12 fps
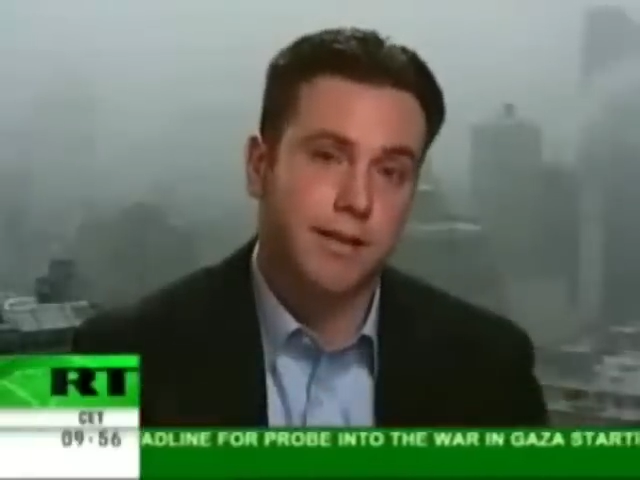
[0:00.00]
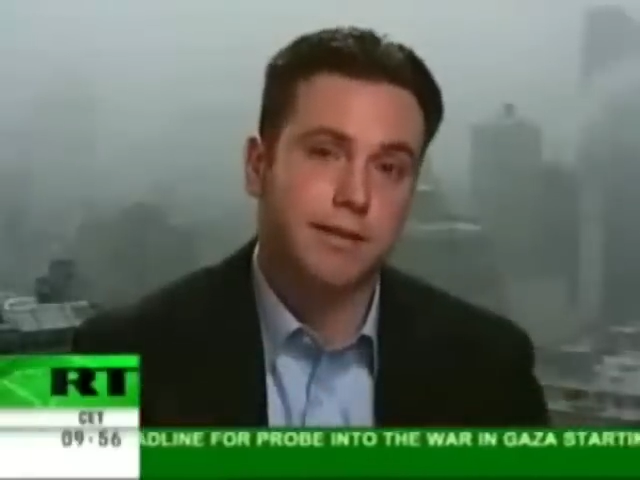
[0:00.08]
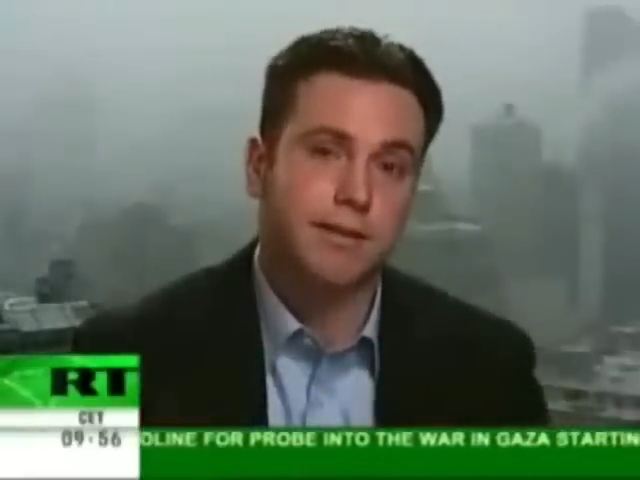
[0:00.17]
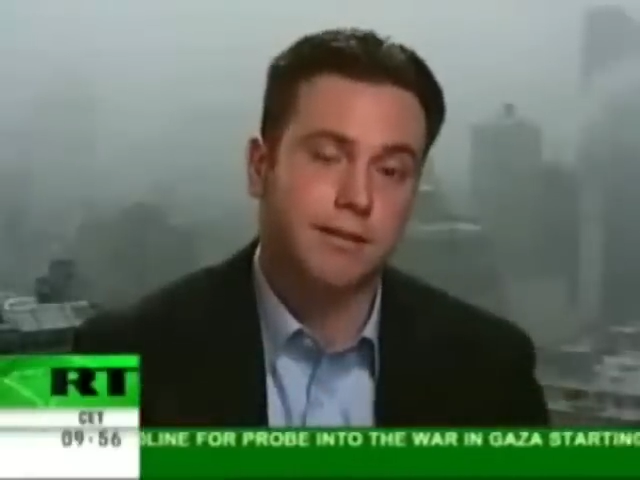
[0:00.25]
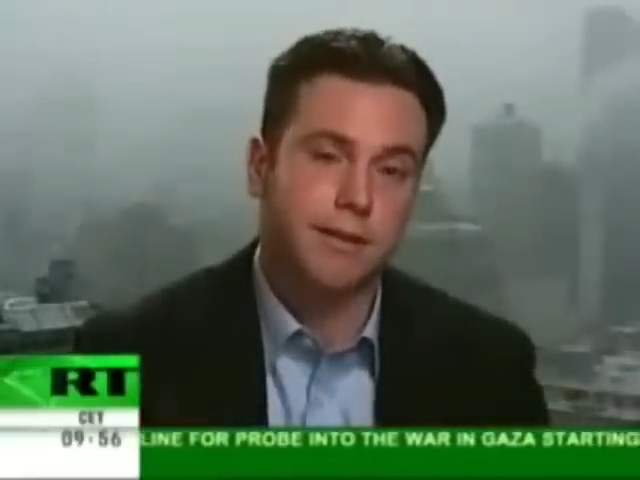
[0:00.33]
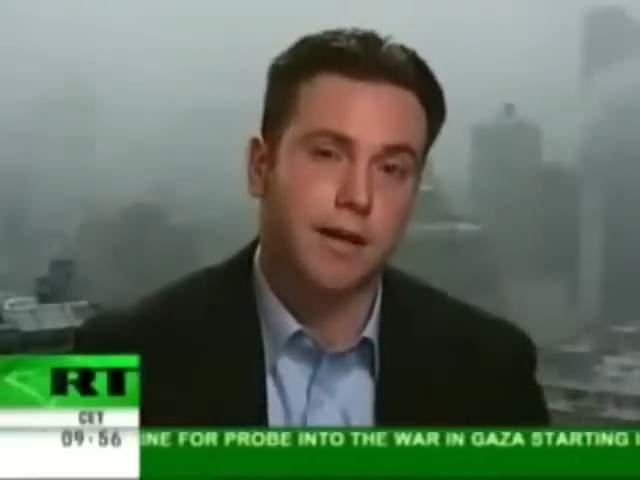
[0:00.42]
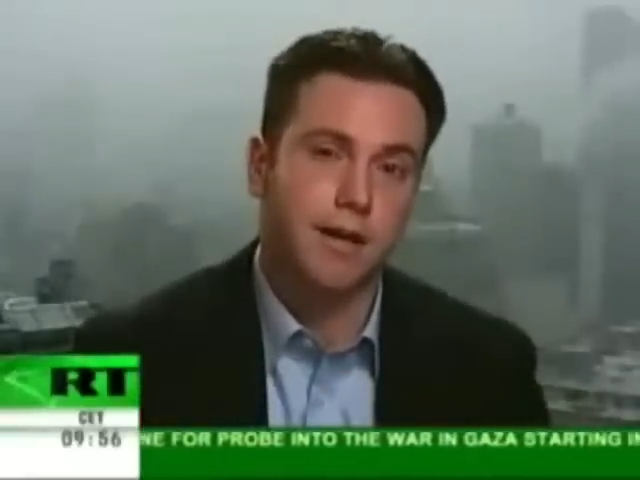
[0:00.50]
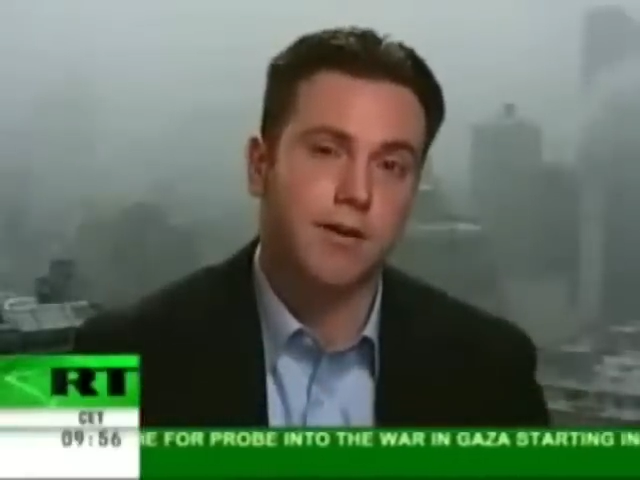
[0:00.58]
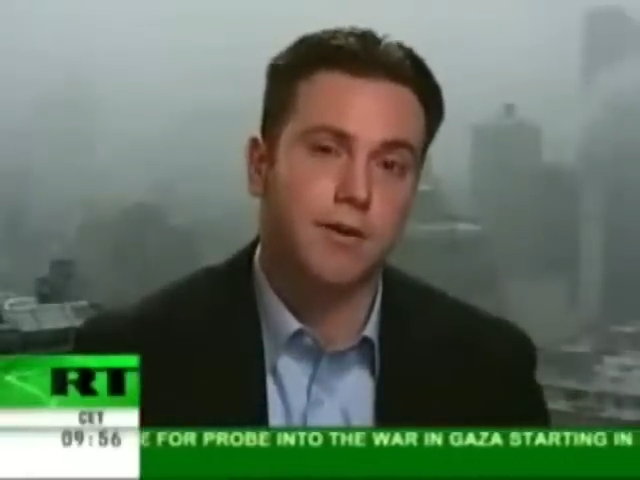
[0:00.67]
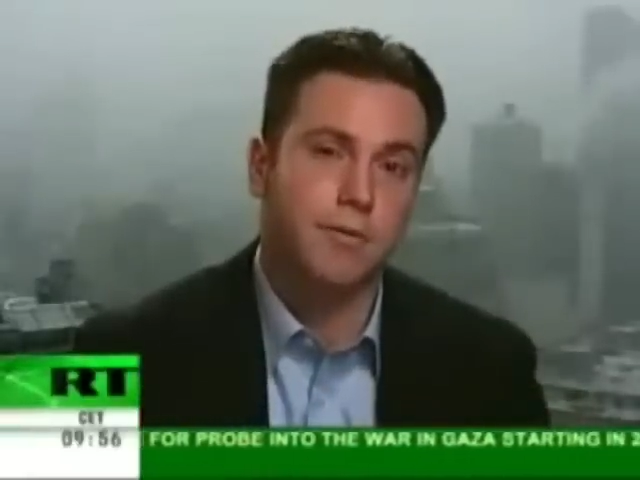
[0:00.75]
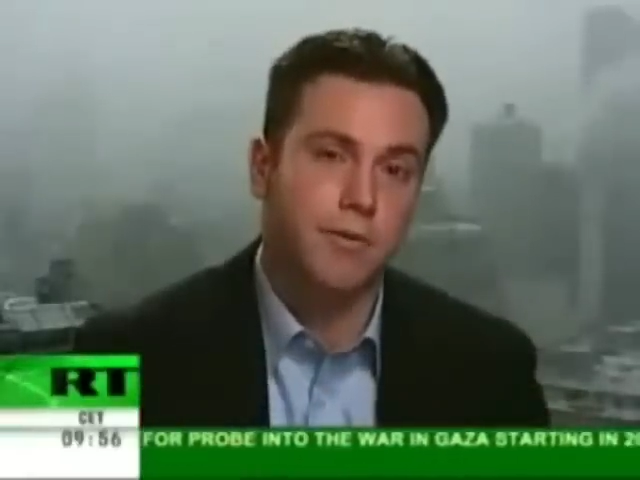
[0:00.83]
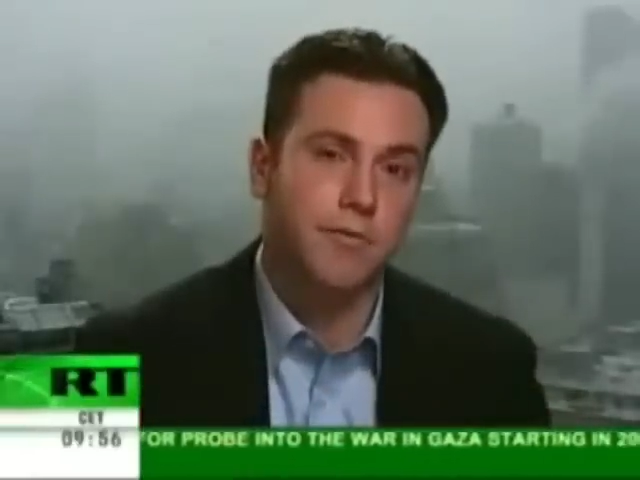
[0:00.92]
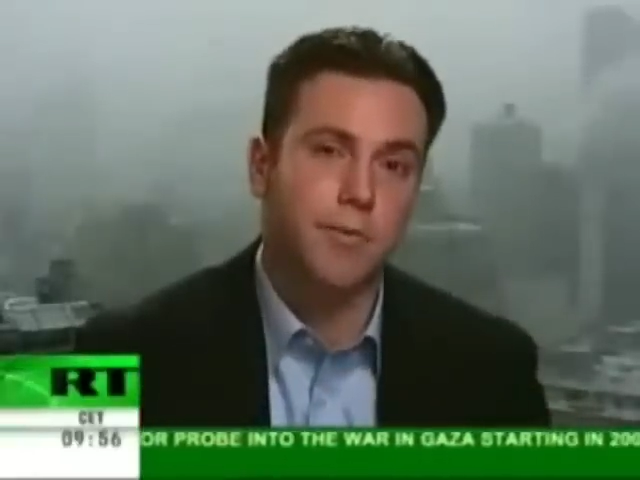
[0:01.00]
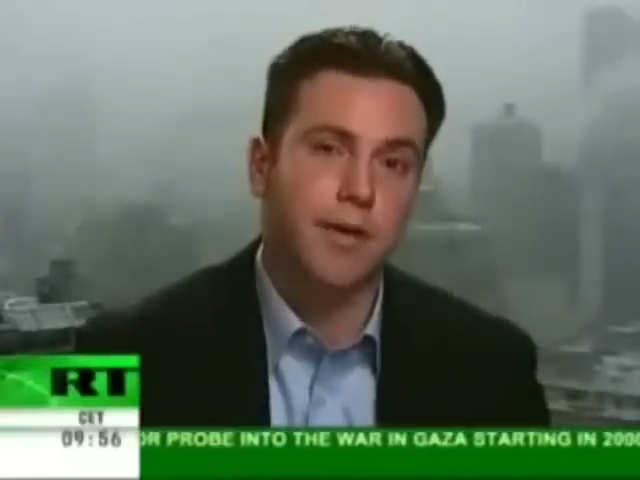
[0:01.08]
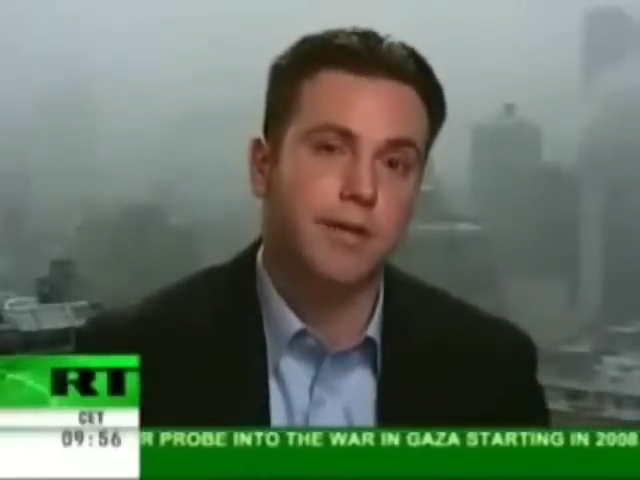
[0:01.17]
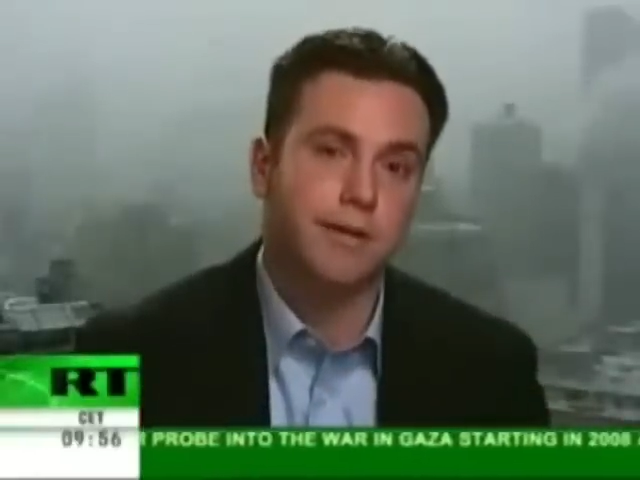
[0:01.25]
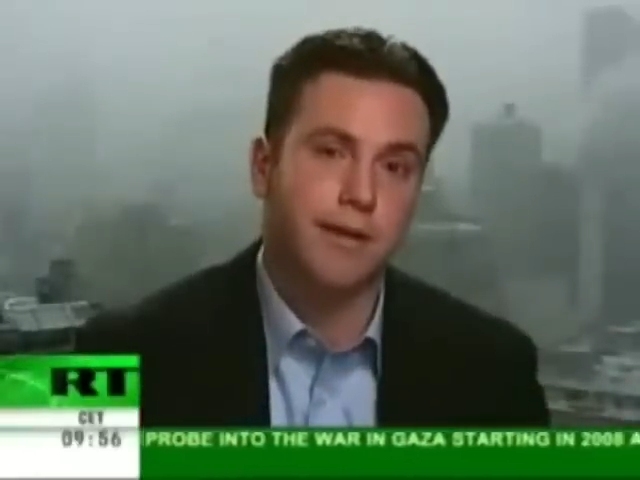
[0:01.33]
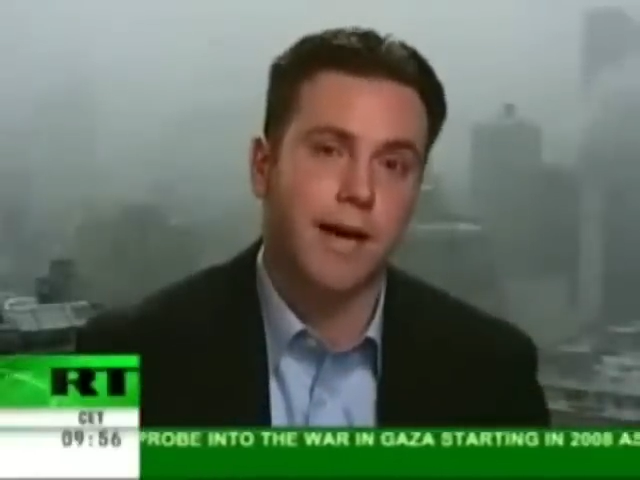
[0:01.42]
that this is occurring,
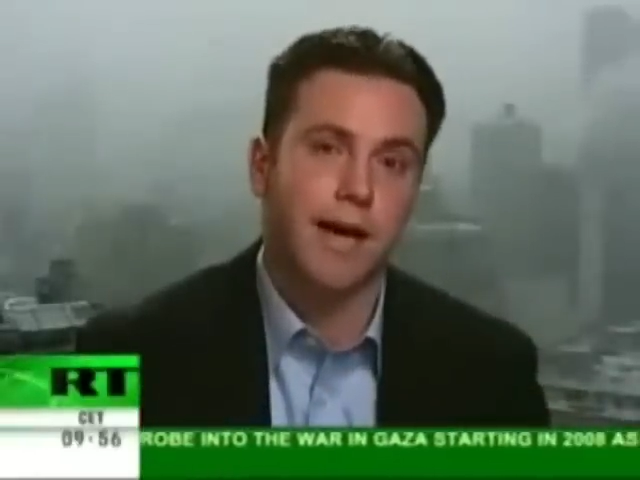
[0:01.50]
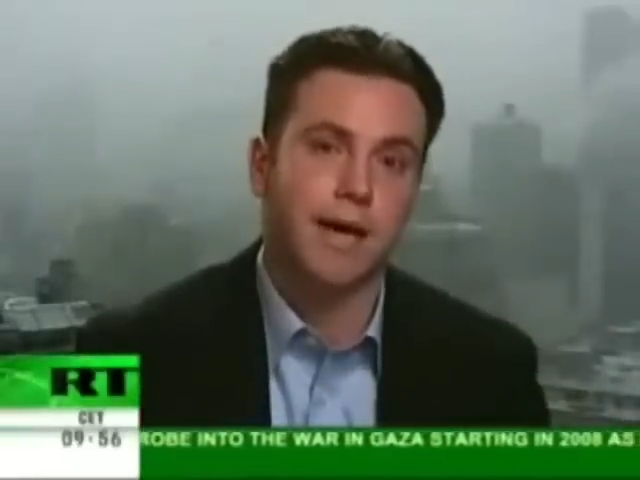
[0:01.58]
we've been